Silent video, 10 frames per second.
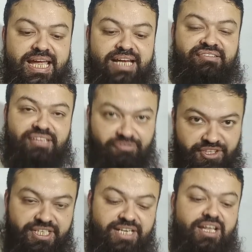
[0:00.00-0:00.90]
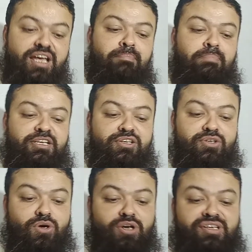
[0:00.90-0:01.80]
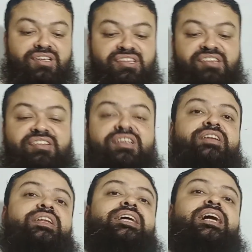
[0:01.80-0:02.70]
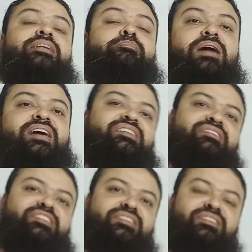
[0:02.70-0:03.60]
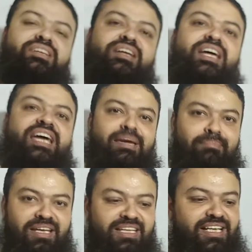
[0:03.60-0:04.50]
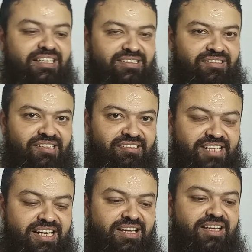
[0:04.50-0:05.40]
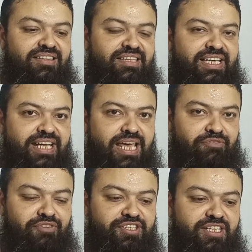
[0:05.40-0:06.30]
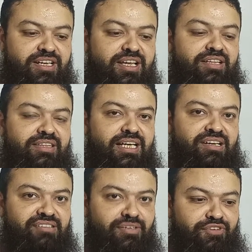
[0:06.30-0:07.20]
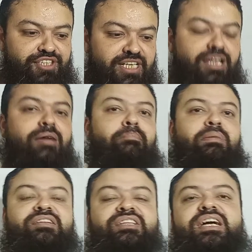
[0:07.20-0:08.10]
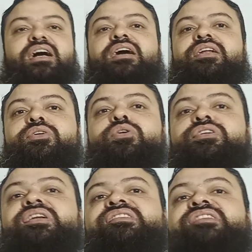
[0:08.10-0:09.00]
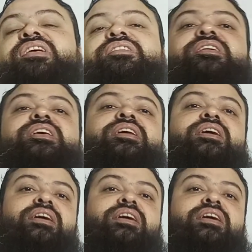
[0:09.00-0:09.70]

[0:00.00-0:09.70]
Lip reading: and sufficient, but not necessarily unbiased. MLE are consistent, they are efficient, they are sufficient, but they are not necessarily